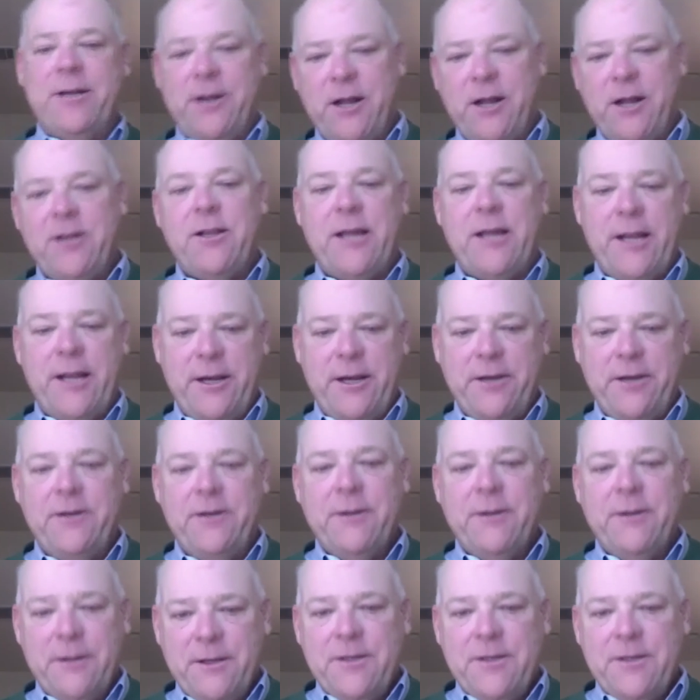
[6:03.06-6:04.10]
unleaded
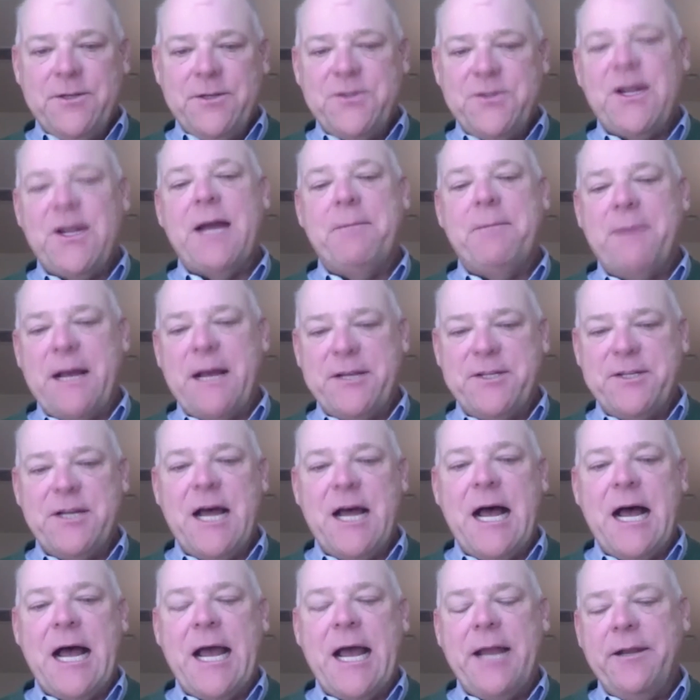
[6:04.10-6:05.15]
side by
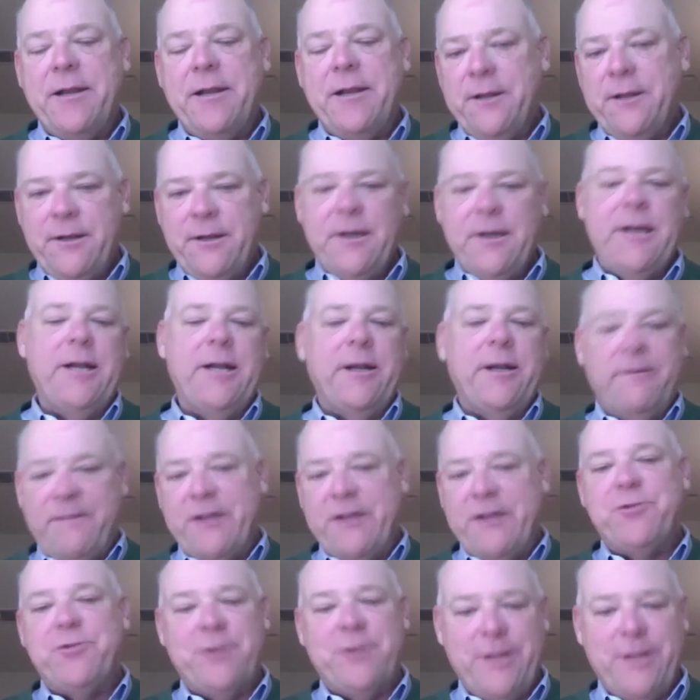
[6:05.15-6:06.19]
side, and then
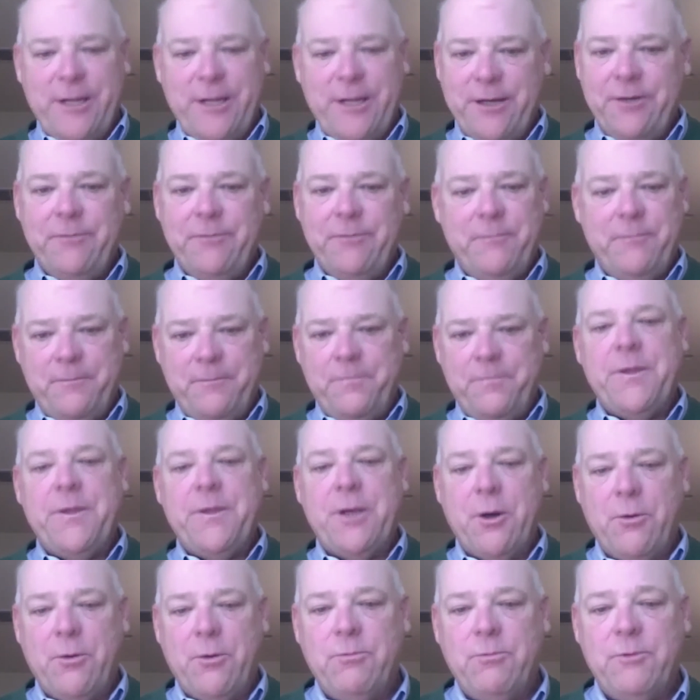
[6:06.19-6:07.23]
eventually,
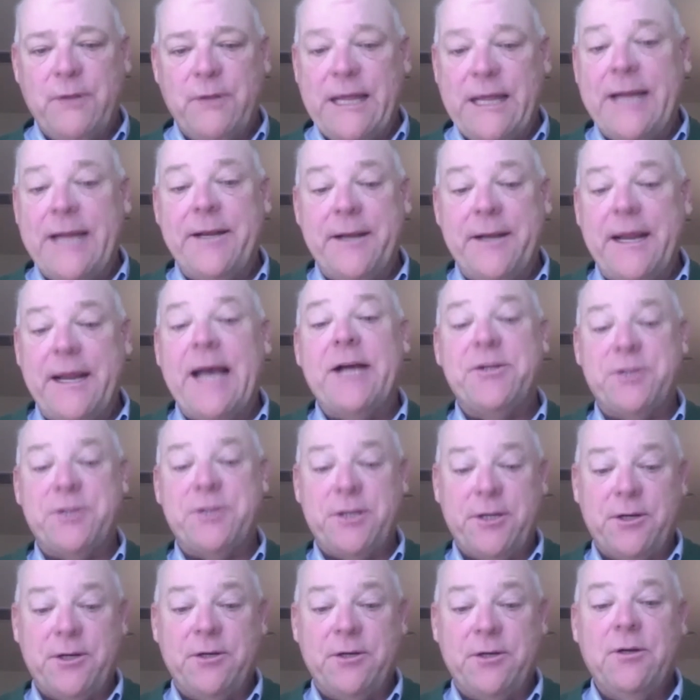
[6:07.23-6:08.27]
you know, lead
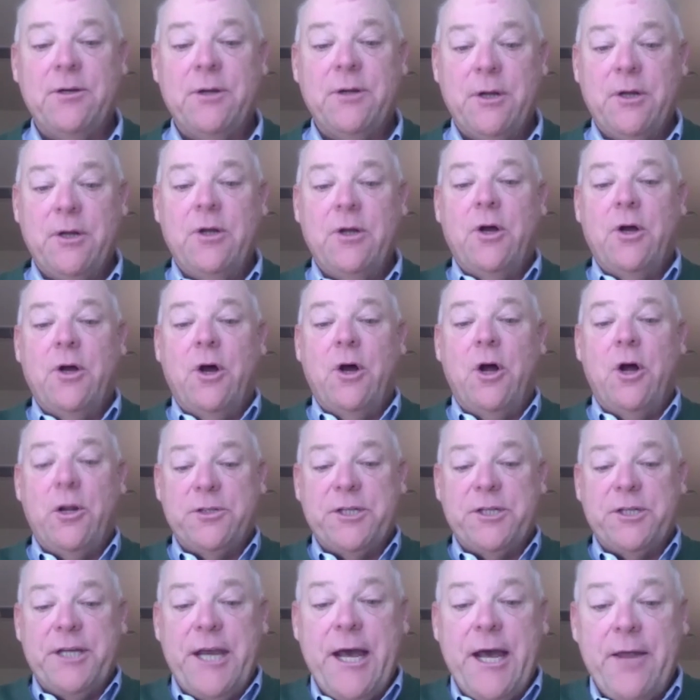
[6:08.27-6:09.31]
exited
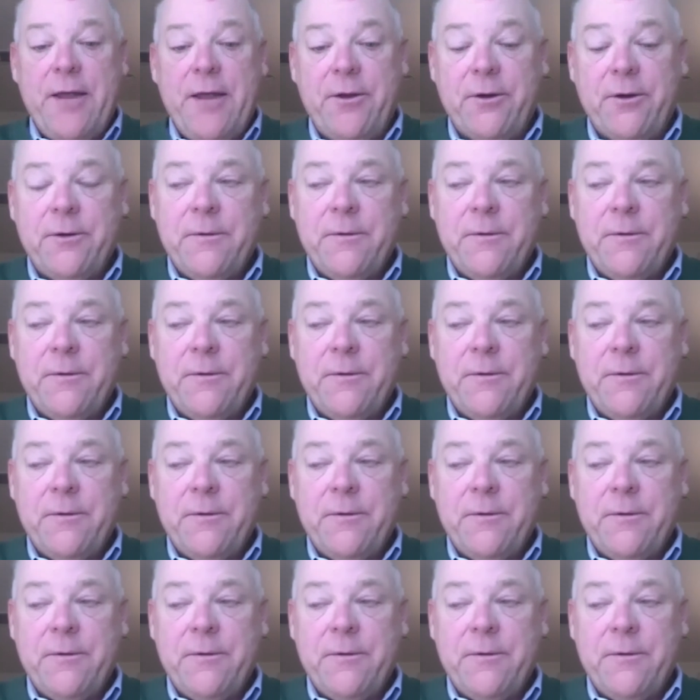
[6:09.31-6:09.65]
altogether.